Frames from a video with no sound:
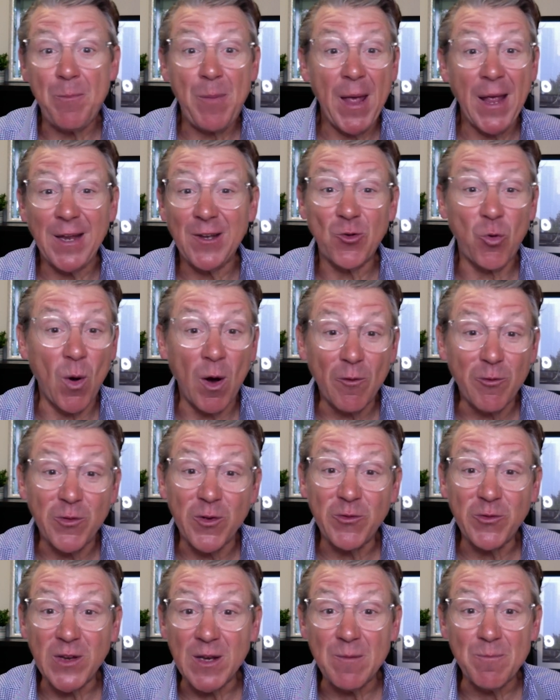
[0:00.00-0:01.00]
pay 12,
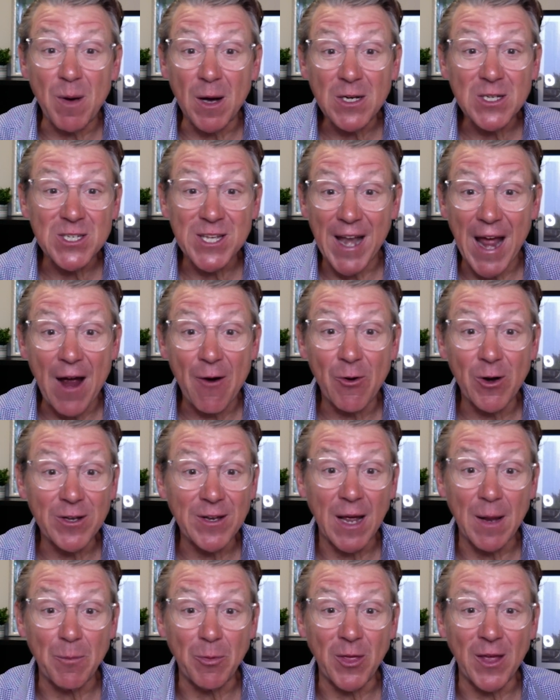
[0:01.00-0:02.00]
15 bucks an hour
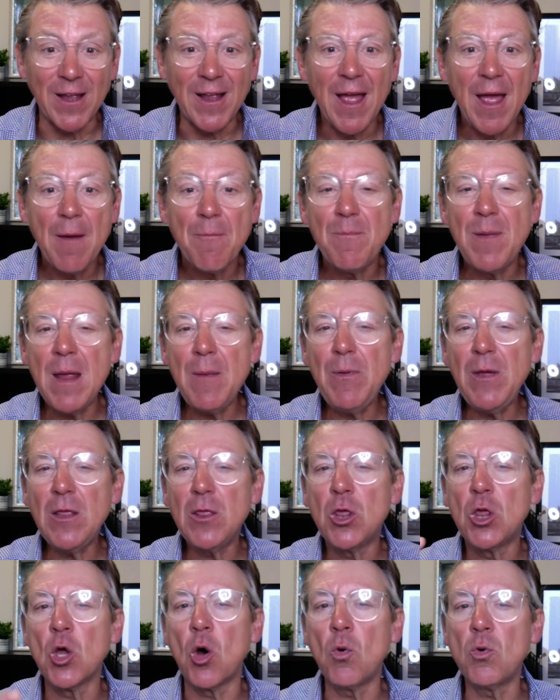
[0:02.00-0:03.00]
type thing. Maybe
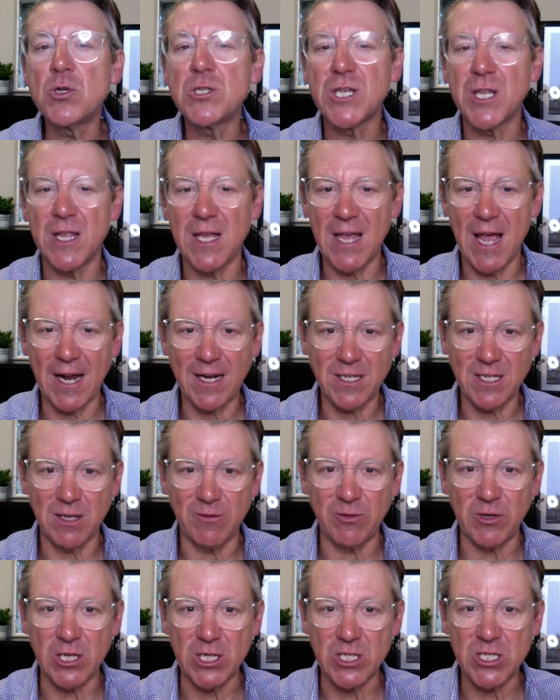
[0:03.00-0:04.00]
those are the
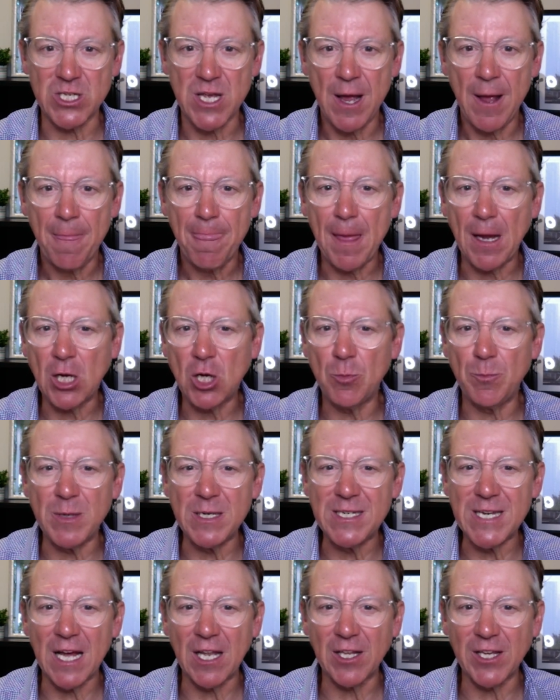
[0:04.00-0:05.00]
activities that could be
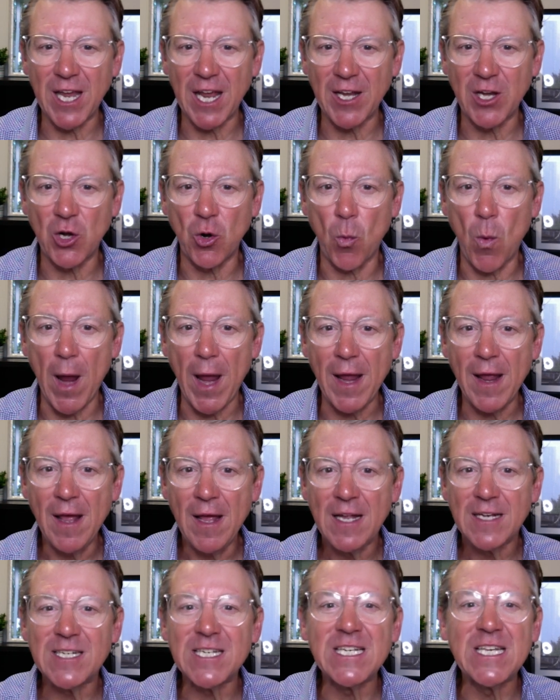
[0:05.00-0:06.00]
delegated away
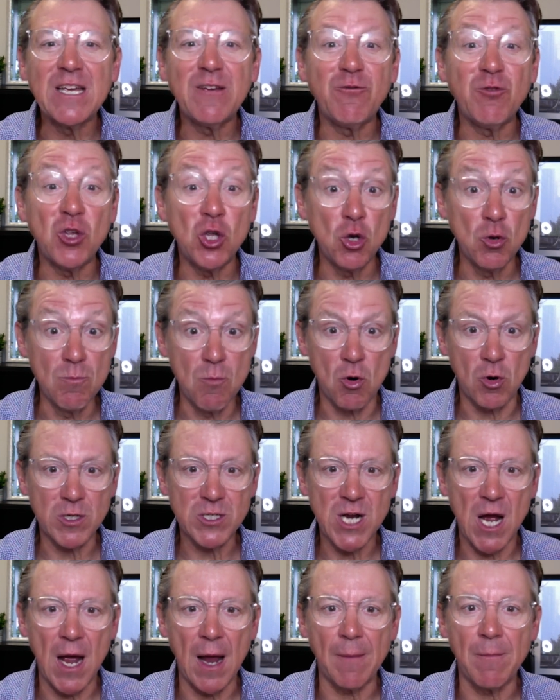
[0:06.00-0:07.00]
to give you more
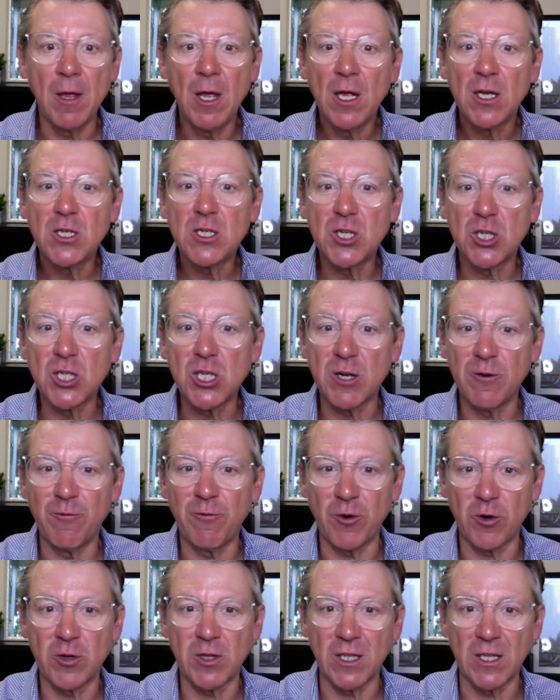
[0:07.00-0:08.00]
time to
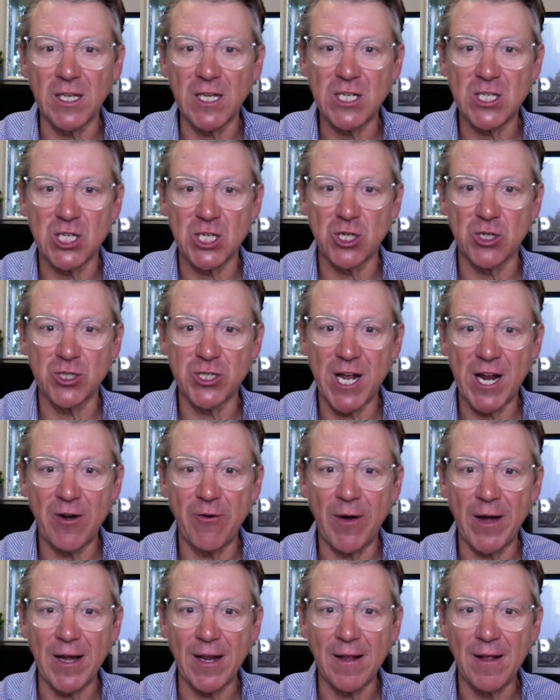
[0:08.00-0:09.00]
convert the leads that you're
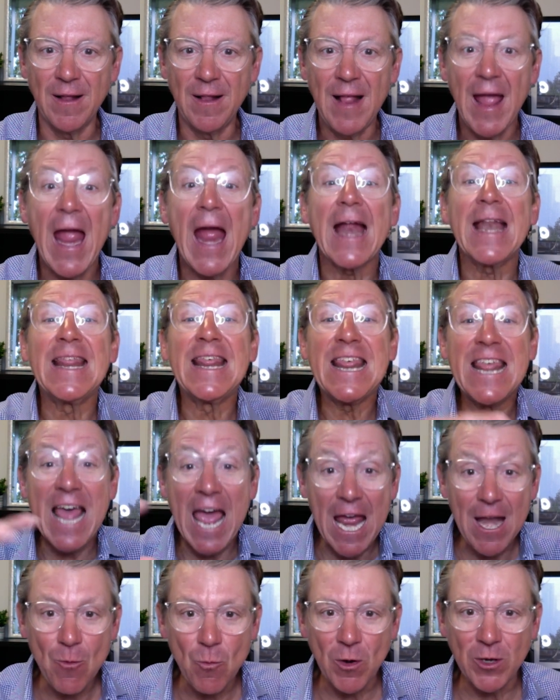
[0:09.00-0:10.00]
generating. And
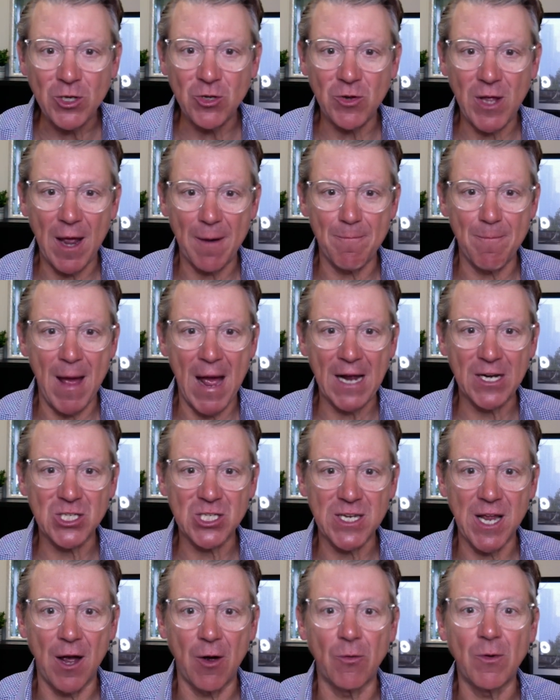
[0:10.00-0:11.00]
then when you get maxed
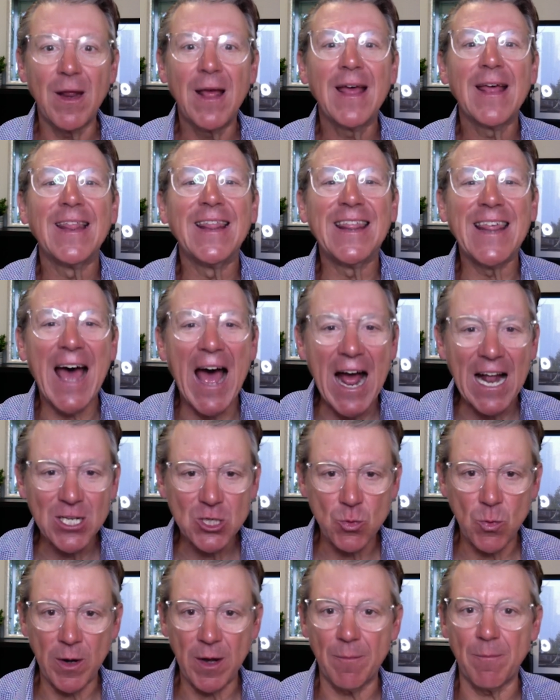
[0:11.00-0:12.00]
out, that's
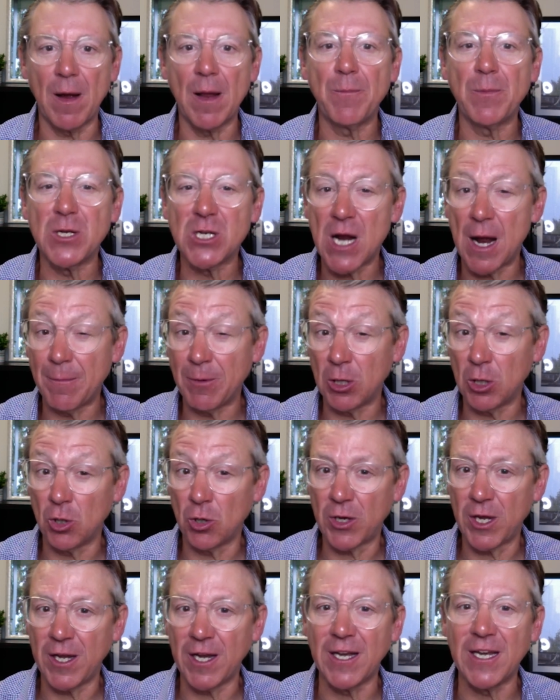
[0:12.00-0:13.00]
when it might be time to
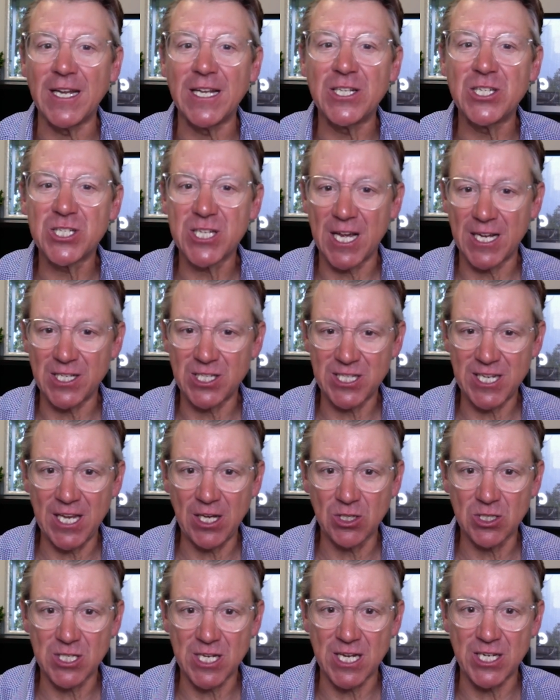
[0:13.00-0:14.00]
look at an inside
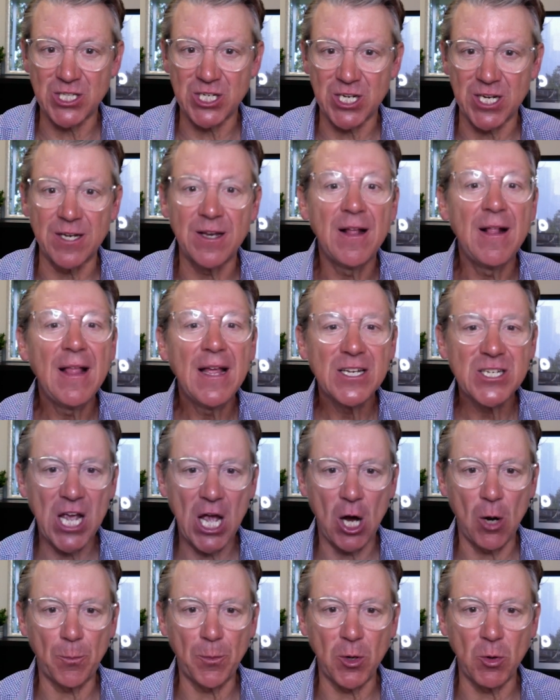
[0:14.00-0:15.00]
sales agent to
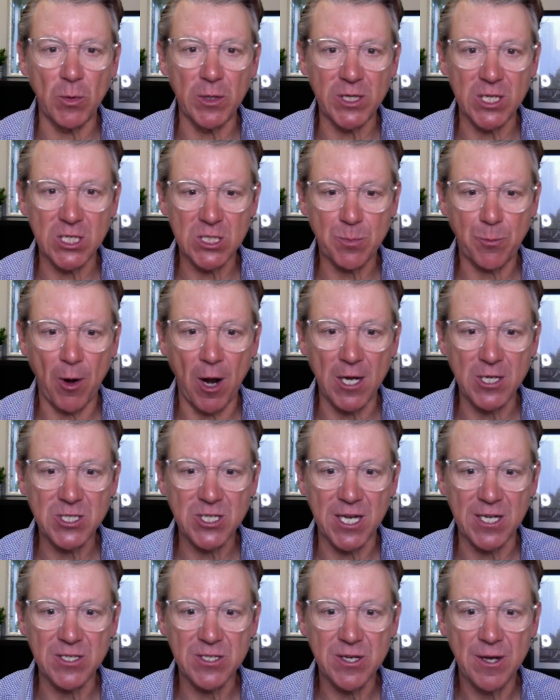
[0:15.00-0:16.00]
help you with this
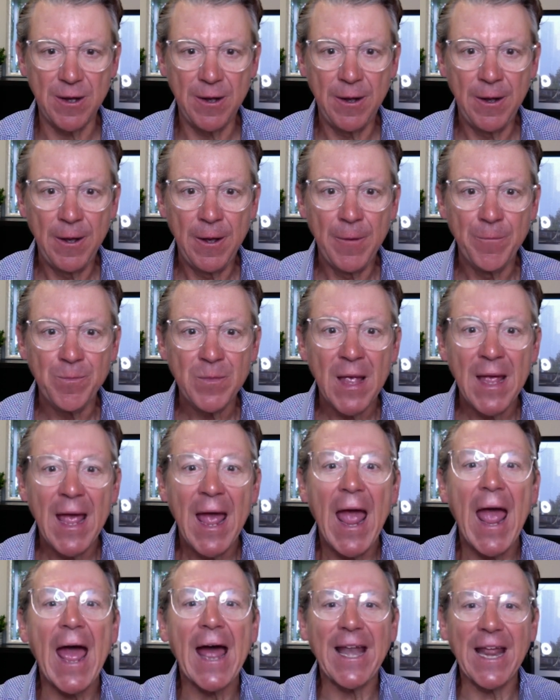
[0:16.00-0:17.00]
process.
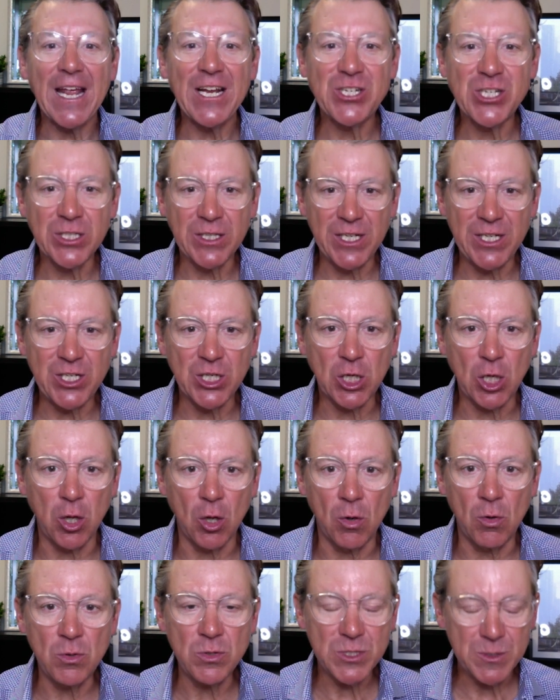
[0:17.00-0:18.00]
At Agent Lead to
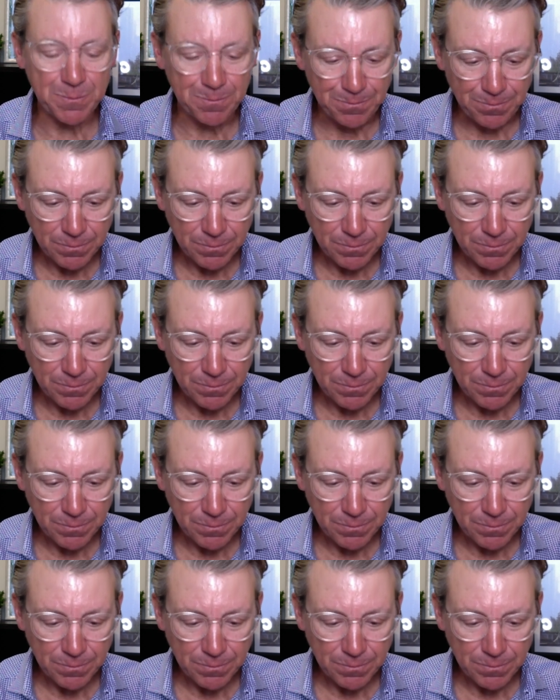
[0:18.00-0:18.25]
Close,